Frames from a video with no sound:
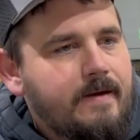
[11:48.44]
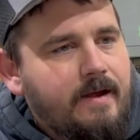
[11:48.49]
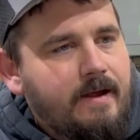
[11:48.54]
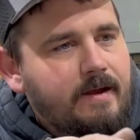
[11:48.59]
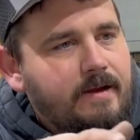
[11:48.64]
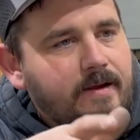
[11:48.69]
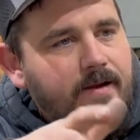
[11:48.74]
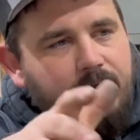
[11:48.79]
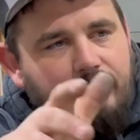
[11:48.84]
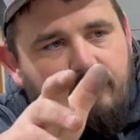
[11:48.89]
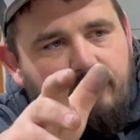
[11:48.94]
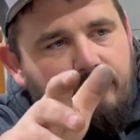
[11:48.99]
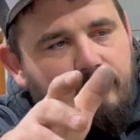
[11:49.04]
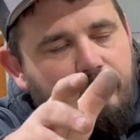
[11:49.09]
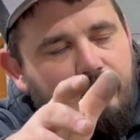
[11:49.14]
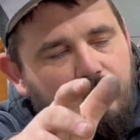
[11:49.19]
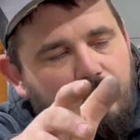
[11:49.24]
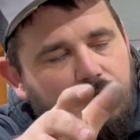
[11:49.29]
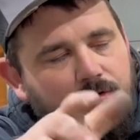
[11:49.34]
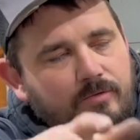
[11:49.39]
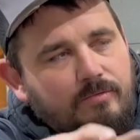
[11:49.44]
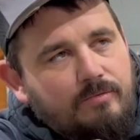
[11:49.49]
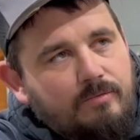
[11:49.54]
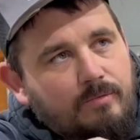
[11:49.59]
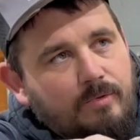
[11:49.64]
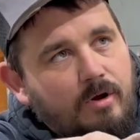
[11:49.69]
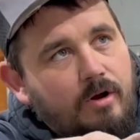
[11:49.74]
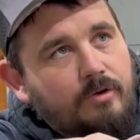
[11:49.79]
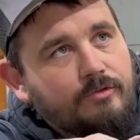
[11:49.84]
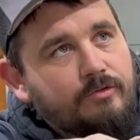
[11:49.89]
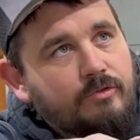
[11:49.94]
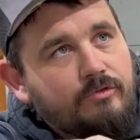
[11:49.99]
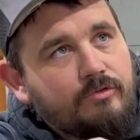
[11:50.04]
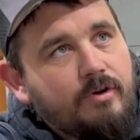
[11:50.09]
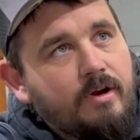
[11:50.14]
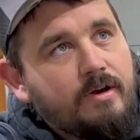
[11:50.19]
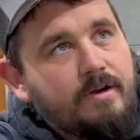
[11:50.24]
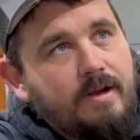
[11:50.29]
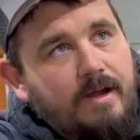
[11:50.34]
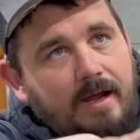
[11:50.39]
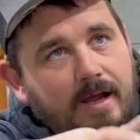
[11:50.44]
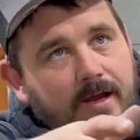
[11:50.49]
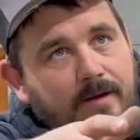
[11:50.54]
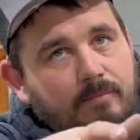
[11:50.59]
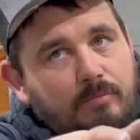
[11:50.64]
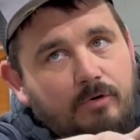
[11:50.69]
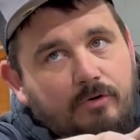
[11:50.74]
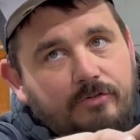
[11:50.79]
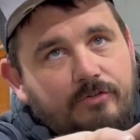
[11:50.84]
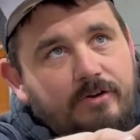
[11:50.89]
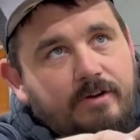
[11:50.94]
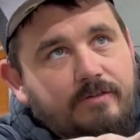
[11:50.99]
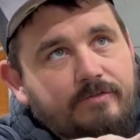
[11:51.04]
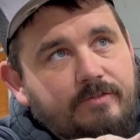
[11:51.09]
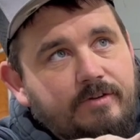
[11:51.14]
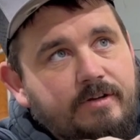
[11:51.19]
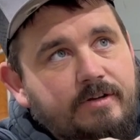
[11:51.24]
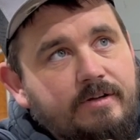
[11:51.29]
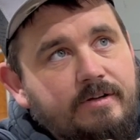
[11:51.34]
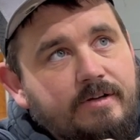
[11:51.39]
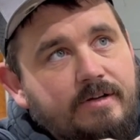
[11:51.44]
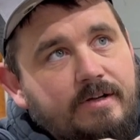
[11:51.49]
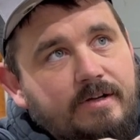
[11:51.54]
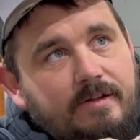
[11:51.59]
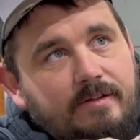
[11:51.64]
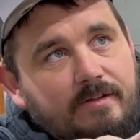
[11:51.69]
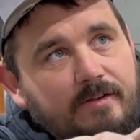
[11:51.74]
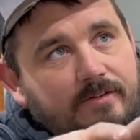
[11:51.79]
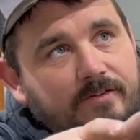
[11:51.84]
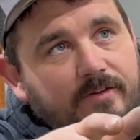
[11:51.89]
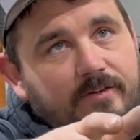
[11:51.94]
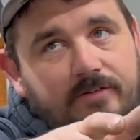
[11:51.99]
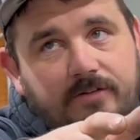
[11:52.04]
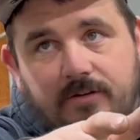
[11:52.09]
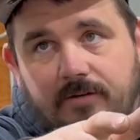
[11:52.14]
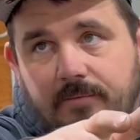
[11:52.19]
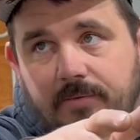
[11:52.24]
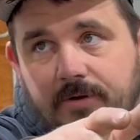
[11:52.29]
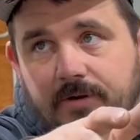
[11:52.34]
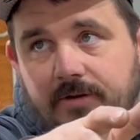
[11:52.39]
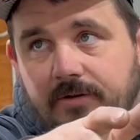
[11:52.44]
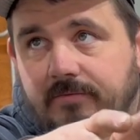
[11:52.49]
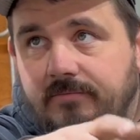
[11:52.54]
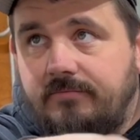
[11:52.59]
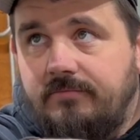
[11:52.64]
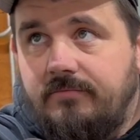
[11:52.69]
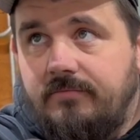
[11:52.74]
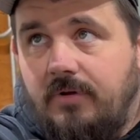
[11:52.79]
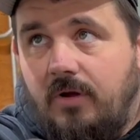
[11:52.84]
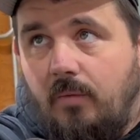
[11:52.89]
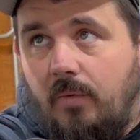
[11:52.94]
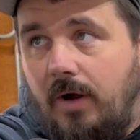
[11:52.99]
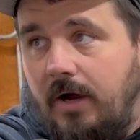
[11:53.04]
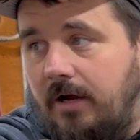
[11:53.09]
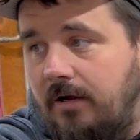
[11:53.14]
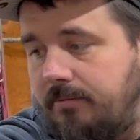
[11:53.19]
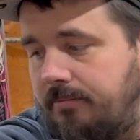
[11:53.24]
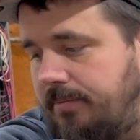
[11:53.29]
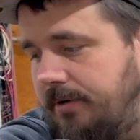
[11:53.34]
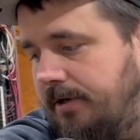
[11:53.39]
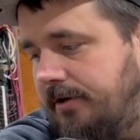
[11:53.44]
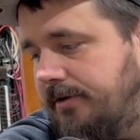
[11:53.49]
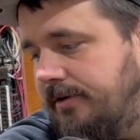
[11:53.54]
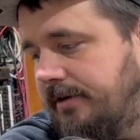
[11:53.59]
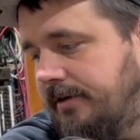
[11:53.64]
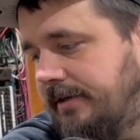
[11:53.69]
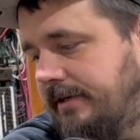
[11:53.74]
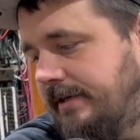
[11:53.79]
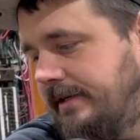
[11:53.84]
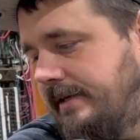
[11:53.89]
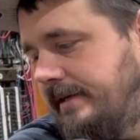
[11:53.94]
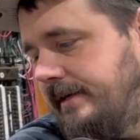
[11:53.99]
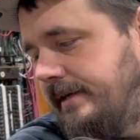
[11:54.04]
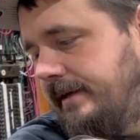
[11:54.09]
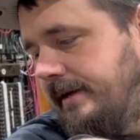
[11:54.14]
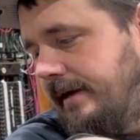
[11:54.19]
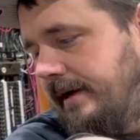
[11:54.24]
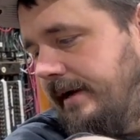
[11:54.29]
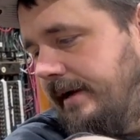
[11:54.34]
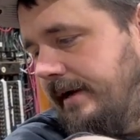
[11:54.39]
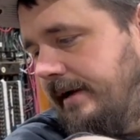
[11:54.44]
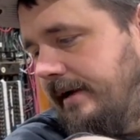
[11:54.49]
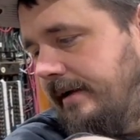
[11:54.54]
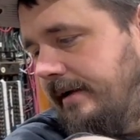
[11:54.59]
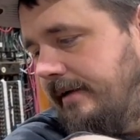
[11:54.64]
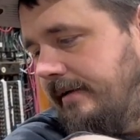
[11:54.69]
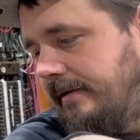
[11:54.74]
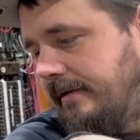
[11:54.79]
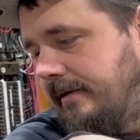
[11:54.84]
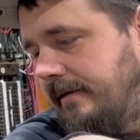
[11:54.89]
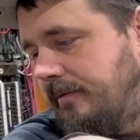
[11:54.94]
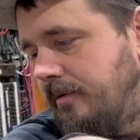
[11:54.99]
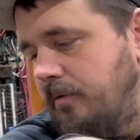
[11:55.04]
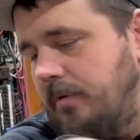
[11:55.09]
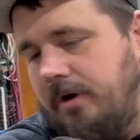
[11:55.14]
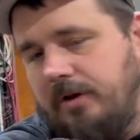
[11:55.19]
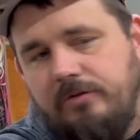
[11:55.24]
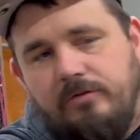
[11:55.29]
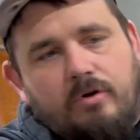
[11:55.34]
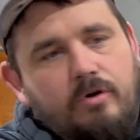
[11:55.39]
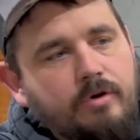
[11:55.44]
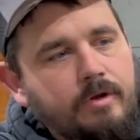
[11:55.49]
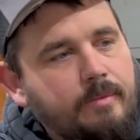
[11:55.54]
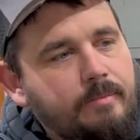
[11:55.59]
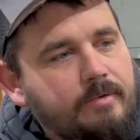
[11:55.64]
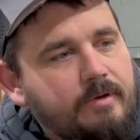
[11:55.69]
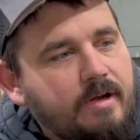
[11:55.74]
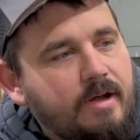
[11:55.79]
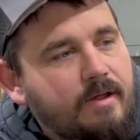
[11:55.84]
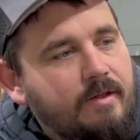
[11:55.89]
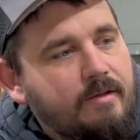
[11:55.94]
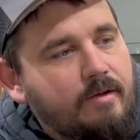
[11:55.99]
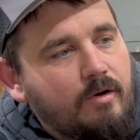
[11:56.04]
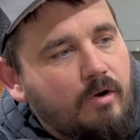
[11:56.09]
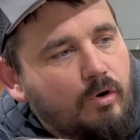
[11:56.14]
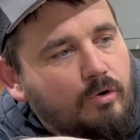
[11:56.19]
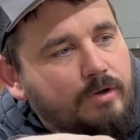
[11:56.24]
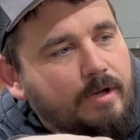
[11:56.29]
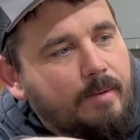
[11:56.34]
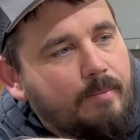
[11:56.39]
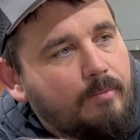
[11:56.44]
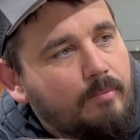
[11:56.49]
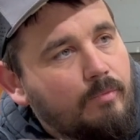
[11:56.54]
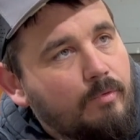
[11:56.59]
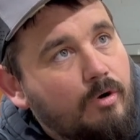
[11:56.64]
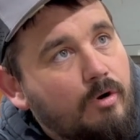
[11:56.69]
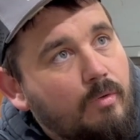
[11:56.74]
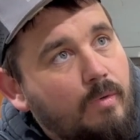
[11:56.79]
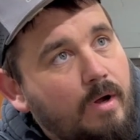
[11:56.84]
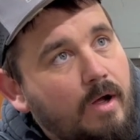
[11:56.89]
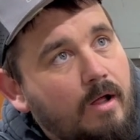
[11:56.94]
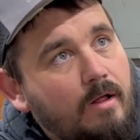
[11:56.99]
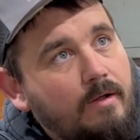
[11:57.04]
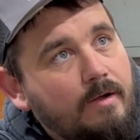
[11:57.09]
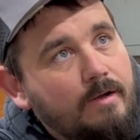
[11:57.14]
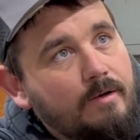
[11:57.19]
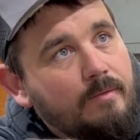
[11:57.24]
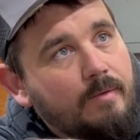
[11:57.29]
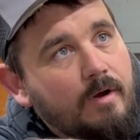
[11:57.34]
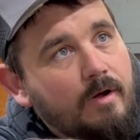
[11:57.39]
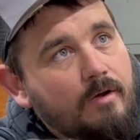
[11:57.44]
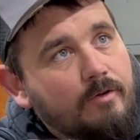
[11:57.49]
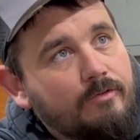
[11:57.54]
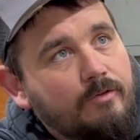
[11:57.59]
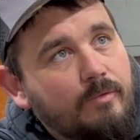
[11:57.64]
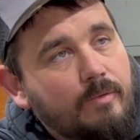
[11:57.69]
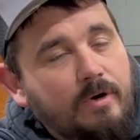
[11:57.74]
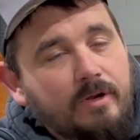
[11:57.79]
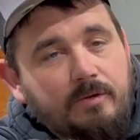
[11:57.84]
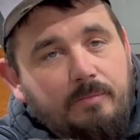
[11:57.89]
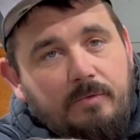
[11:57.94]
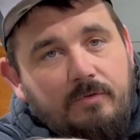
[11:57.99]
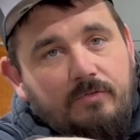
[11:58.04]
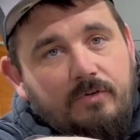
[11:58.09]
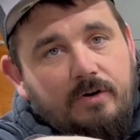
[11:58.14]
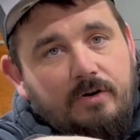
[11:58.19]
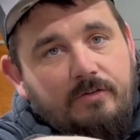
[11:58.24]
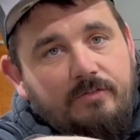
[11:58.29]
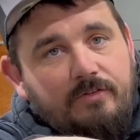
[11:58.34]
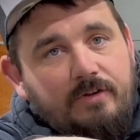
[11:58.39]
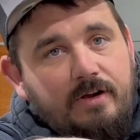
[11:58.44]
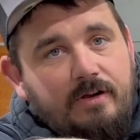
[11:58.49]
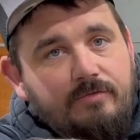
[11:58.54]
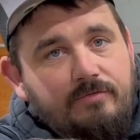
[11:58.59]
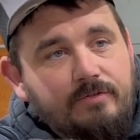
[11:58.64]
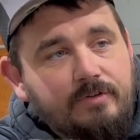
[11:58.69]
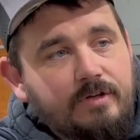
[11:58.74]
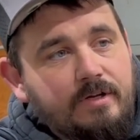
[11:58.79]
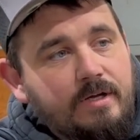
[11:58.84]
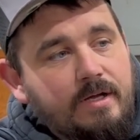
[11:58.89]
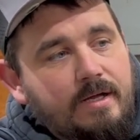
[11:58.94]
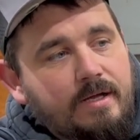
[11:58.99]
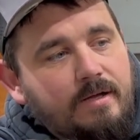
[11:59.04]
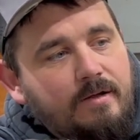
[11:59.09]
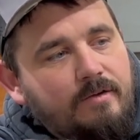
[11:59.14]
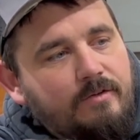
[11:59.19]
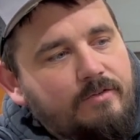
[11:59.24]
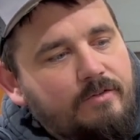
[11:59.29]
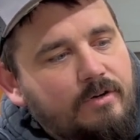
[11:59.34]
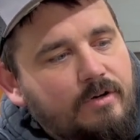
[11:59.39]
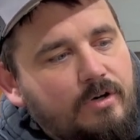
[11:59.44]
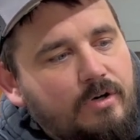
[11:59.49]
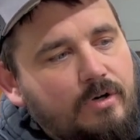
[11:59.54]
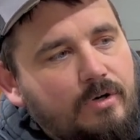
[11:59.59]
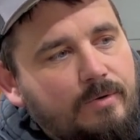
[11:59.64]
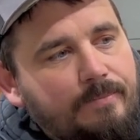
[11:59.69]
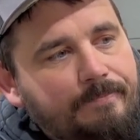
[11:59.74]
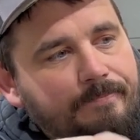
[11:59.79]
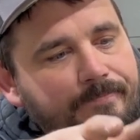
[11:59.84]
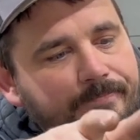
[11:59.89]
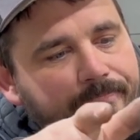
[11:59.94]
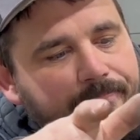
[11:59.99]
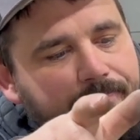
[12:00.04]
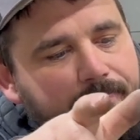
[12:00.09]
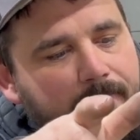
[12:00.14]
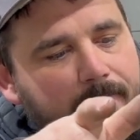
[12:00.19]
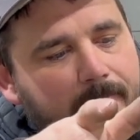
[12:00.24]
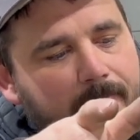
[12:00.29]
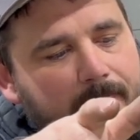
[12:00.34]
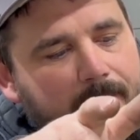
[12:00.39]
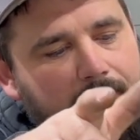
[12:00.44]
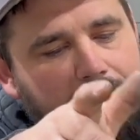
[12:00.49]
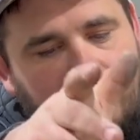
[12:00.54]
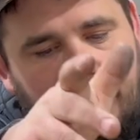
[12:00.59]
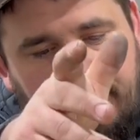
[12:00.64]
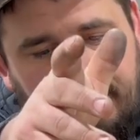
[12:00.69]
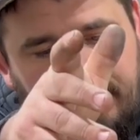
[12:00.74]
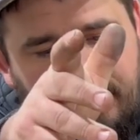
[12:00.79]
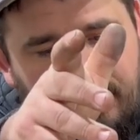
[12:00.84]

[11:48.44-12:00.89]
and it's, you know, we're also trying to add more safety. This is going to be a wild build, and we want it to hold up real well, and we also want it to be very safe. So, adding